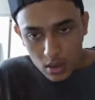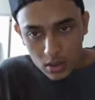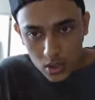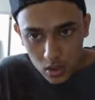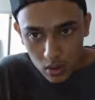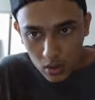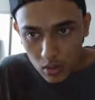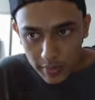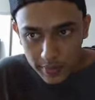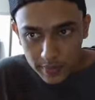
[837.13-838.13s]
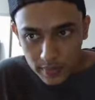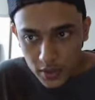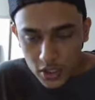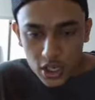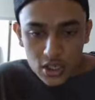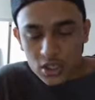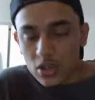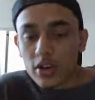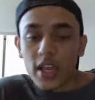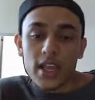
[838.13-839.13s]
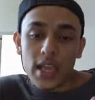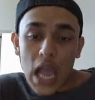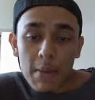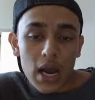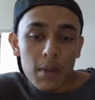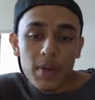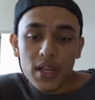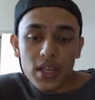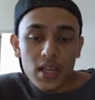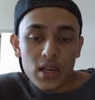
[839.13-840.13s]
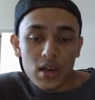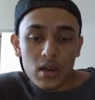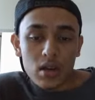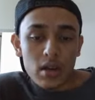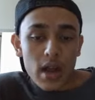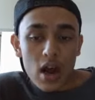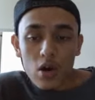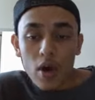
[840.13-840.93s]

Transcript: So just okay in my opinion now